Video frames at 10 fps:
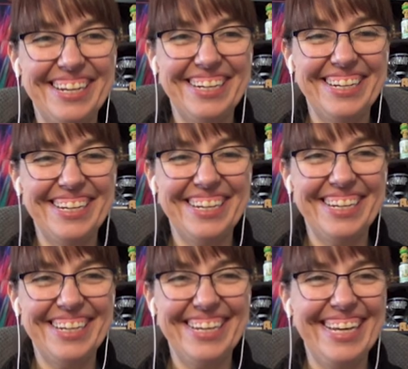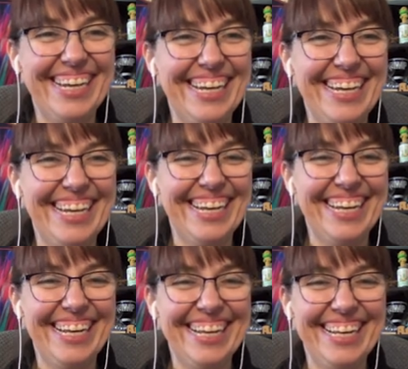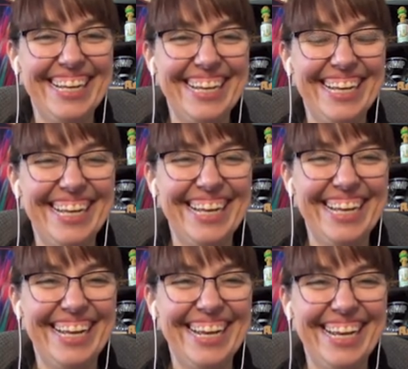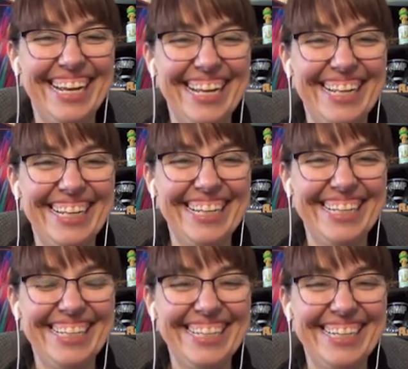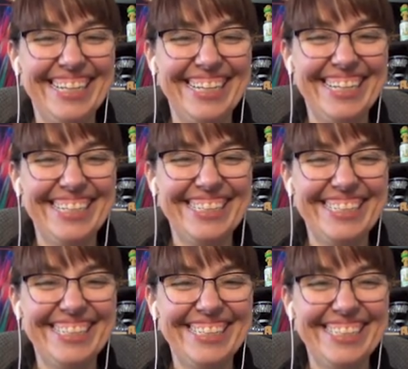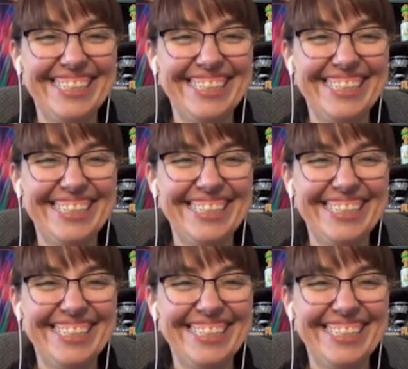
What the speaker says: (silent)